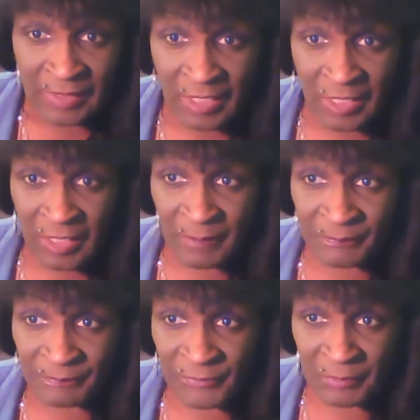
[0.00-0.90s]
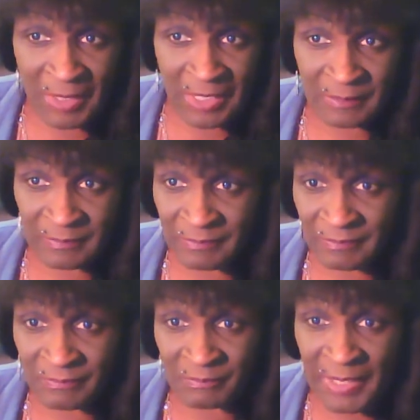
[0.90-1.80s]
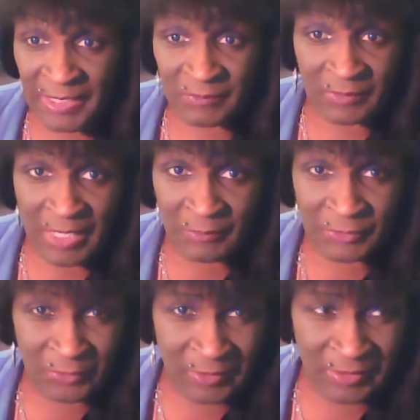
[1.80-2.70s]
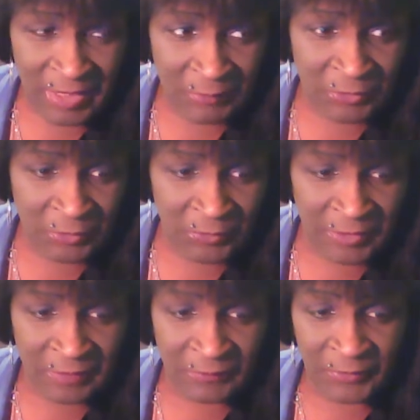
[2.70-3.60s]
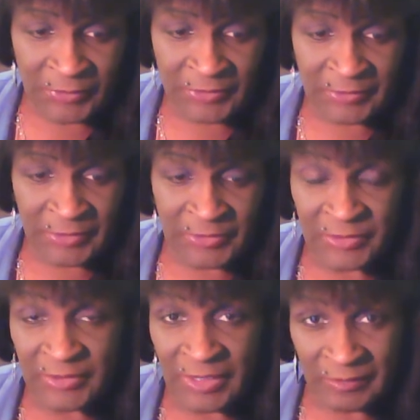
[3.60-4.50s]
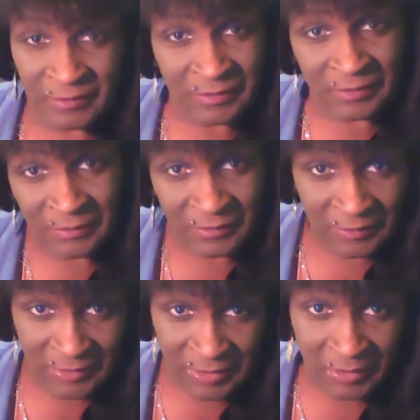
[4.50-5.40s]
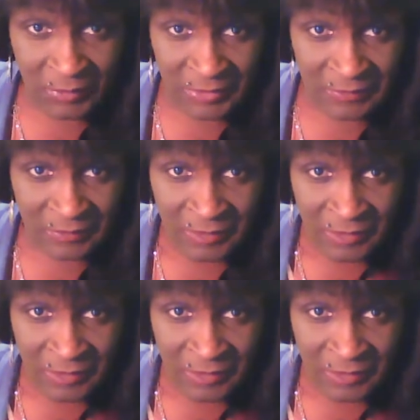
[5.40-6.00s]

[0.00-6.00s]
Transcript: You might, back when I was doing it, I would do the intervals in 60 seconds. Okay, that wasn't